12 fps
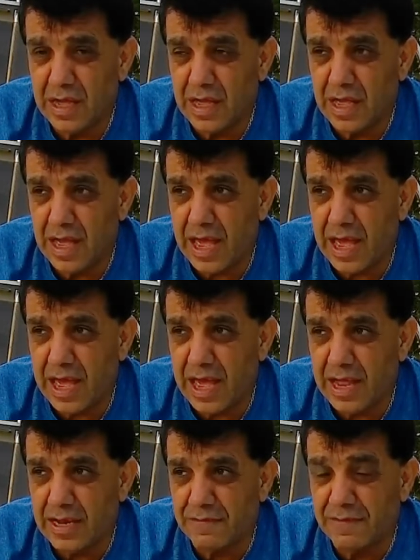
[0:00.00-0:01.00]

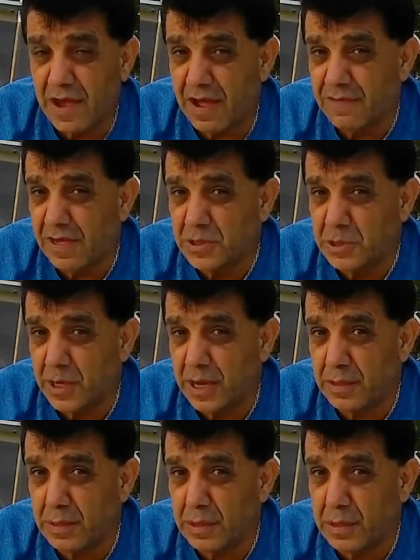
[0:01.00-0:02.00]
And if you have
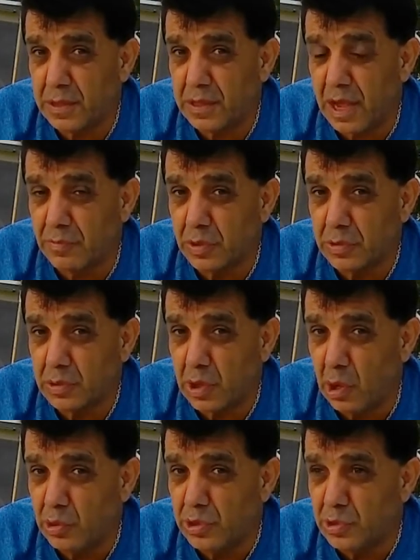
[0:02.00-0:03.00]
insurance, they will
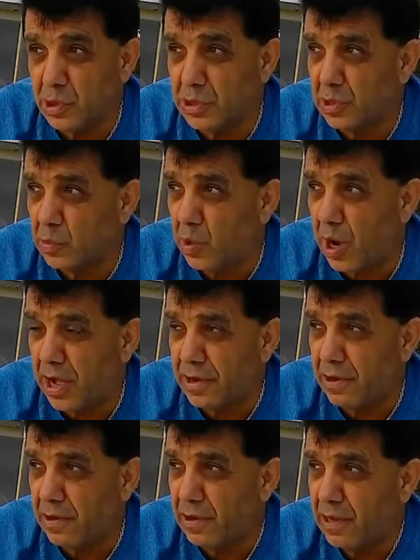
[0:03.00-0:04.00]
tow you on the
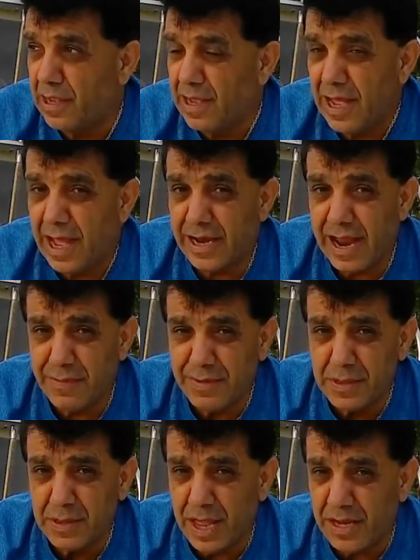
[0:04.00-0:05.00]
water. And that
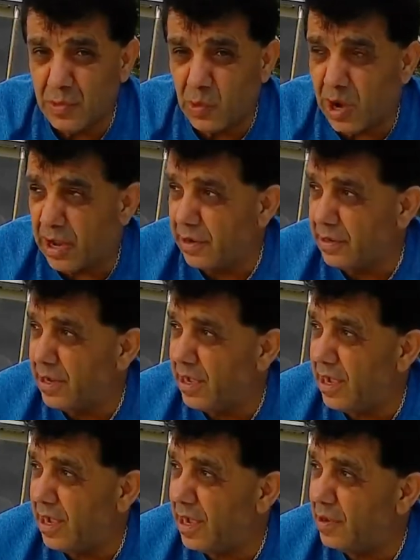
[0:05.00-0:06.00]
means any water,
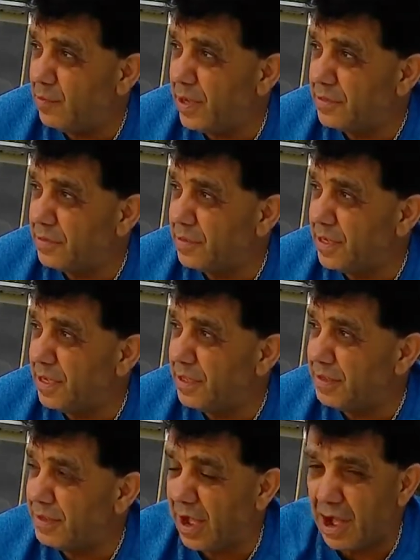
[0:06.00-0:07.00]
whether
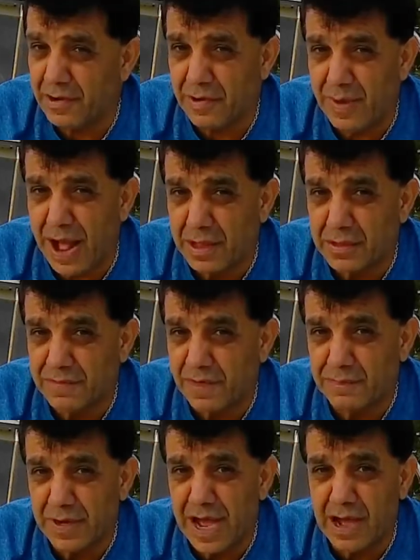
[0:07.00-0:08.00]
it's 100 miles
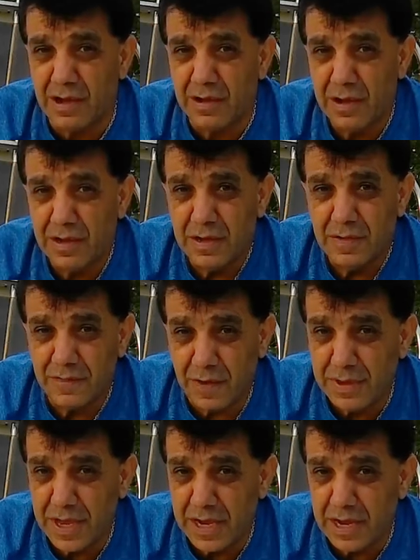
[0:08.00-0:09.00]

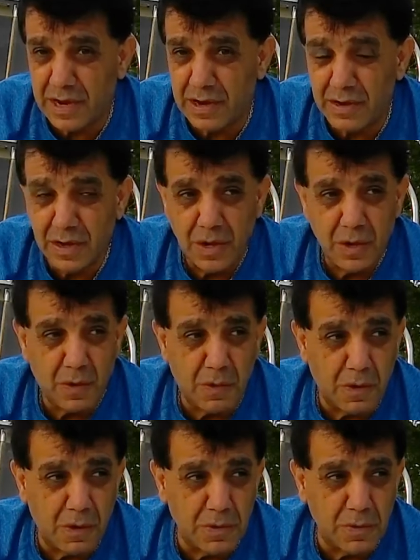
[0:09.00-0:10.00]
from here,
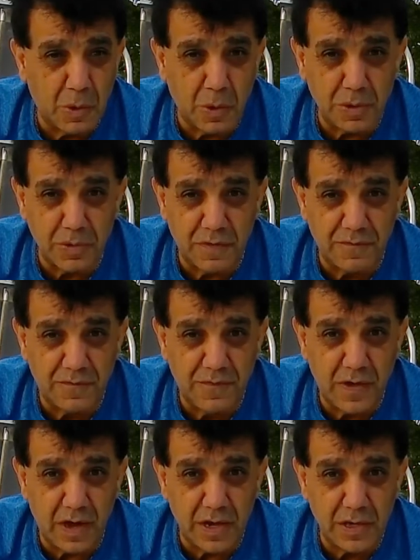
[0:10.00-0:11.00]
or north of
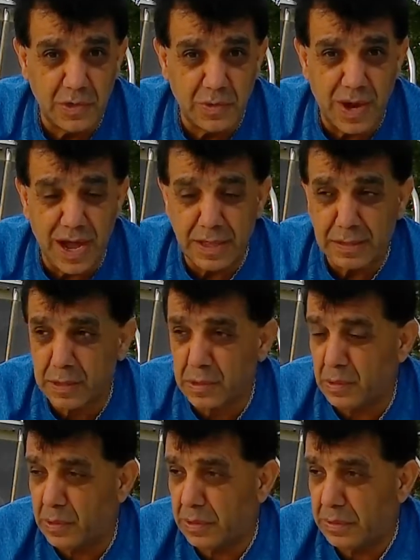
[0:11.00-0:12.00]
U.S.
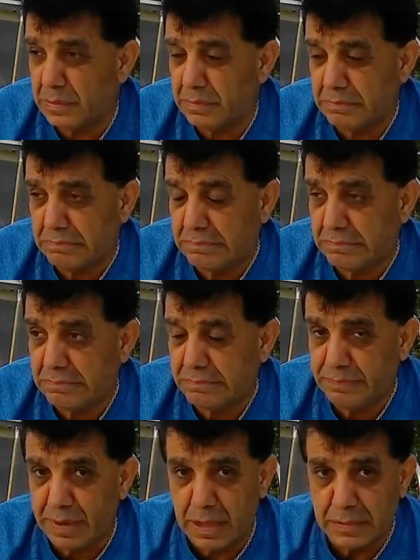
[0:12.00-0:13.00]
or
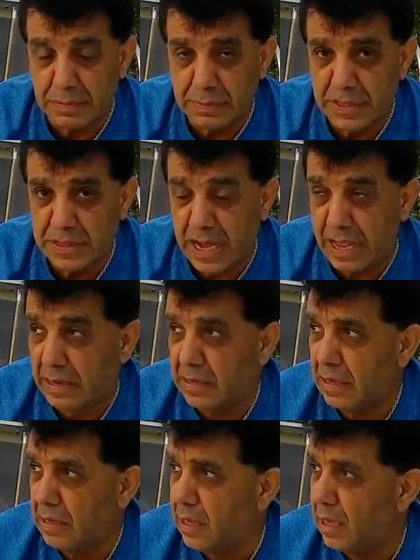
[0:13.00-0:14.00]
possibly
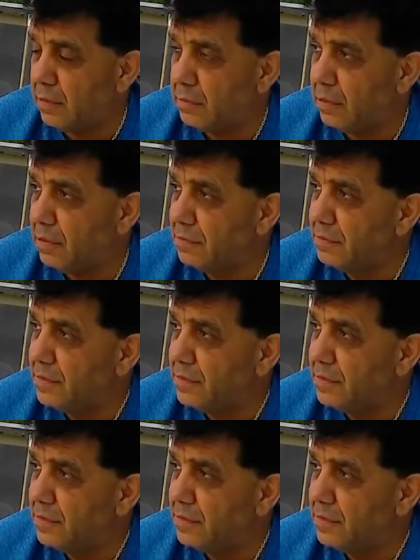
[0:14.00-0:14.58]
Canada, I don't know.